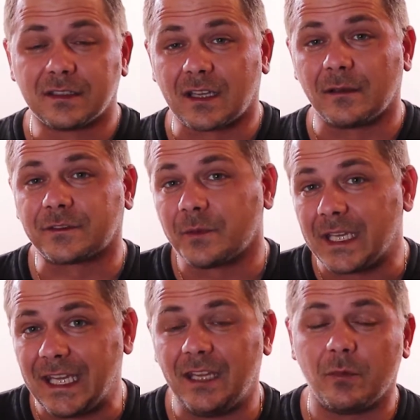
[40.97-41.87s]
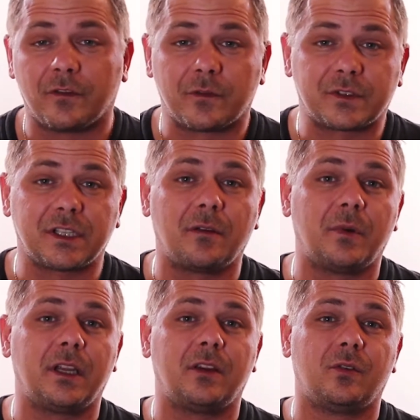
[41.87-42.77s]
This comes from an email from
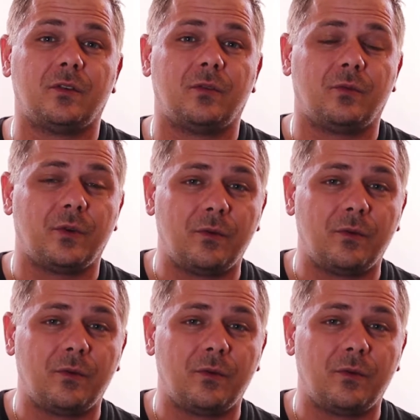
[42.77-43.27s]
somebody who